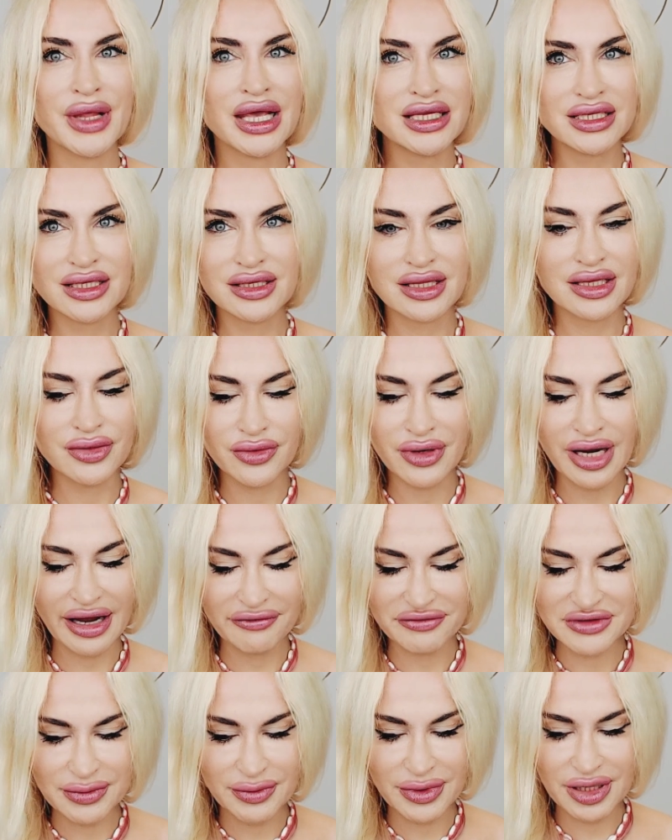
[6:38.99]
They don't have
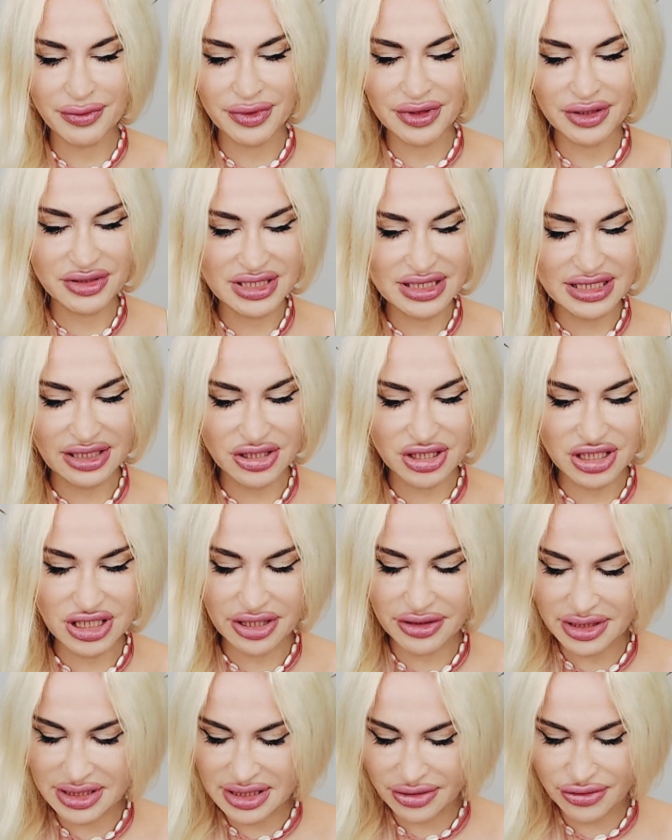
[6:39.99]
to be, but there's
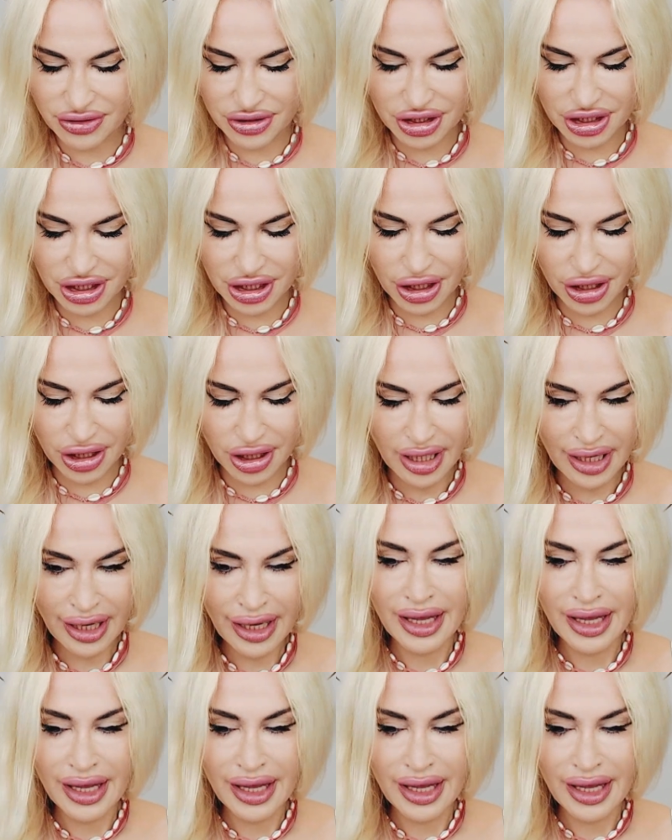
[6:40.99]
Sagittarius energy here.